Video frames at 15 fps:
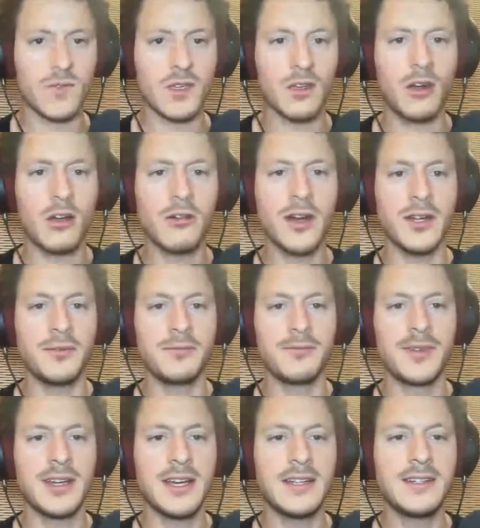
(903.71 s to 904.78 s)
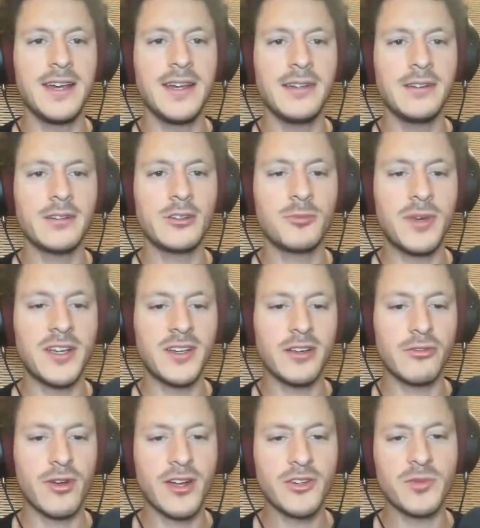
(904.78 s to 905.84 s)
All right, and then
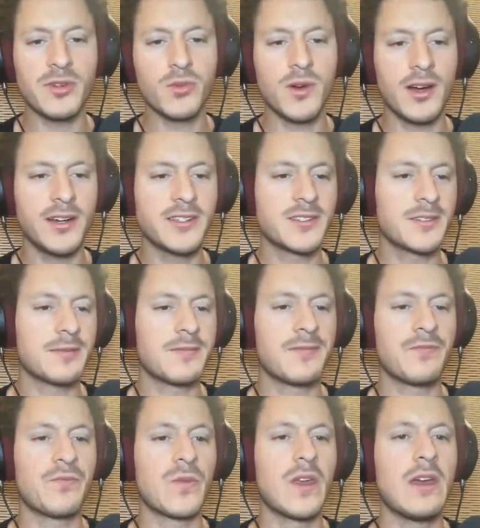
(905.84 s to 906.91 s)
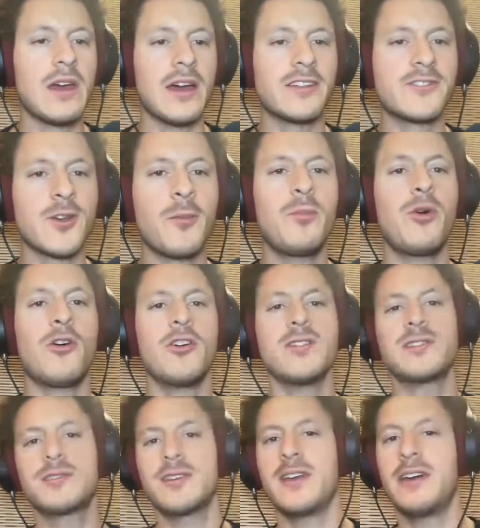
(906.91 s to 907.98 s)
arrangement wise, at some
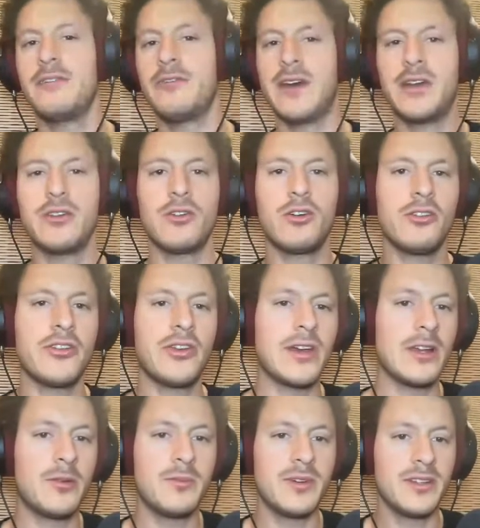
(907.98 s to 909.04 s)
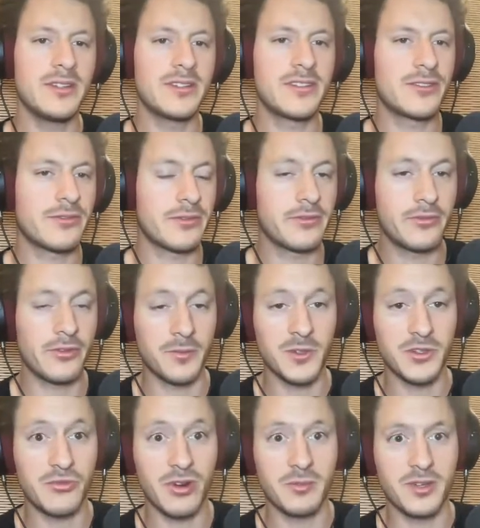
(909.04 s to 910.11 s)
points they have added all the elements from the
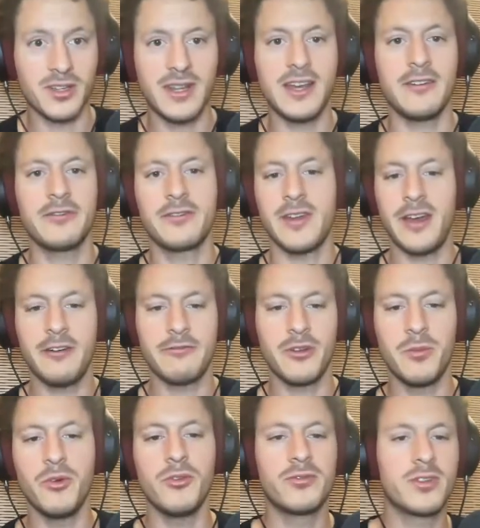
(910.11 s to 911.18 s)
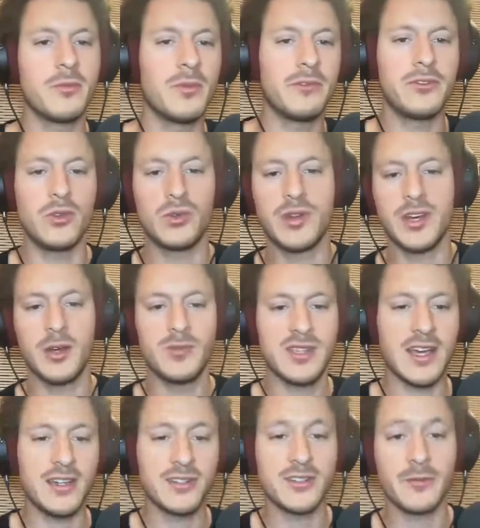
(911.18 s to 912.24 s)
drum kit, have removed them a few times,
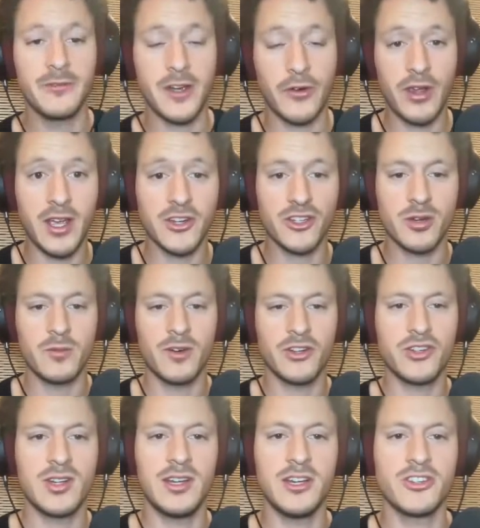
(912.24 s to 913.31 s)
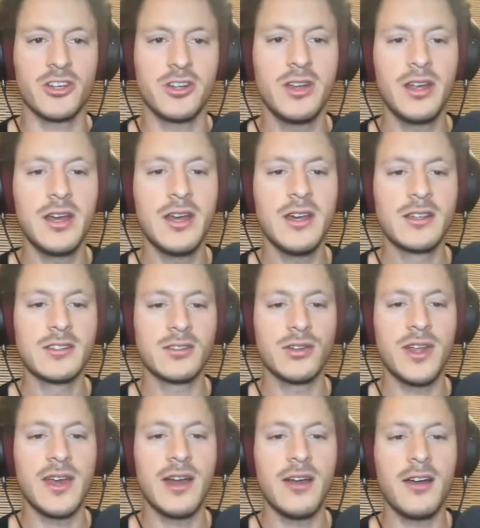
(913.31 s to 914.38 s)
added some variation modulation, so
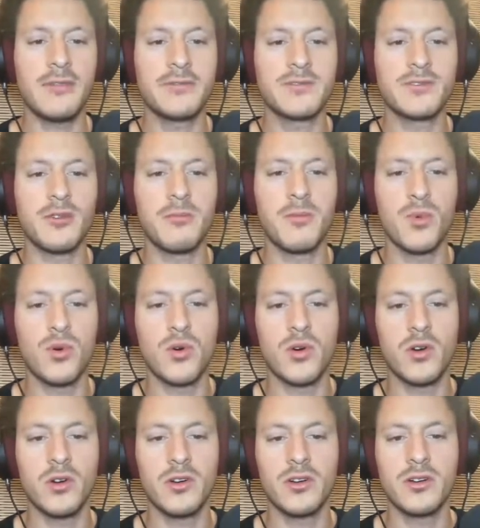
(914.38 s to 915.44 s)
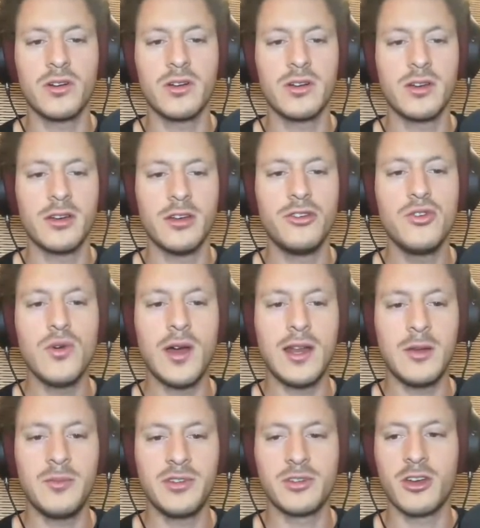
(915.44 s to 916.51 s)
they have a new
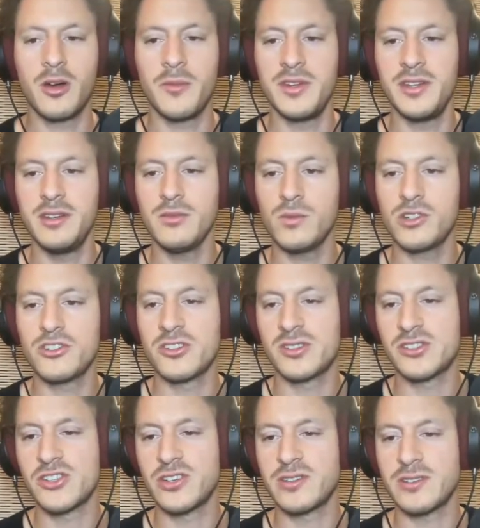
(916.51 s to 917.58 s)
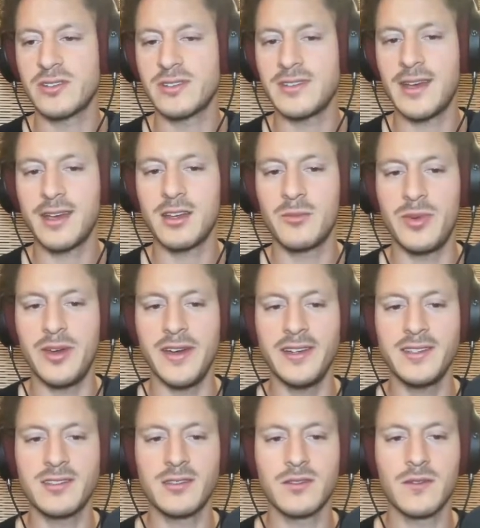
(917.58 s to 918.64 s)
element coming in, which is just a second bass.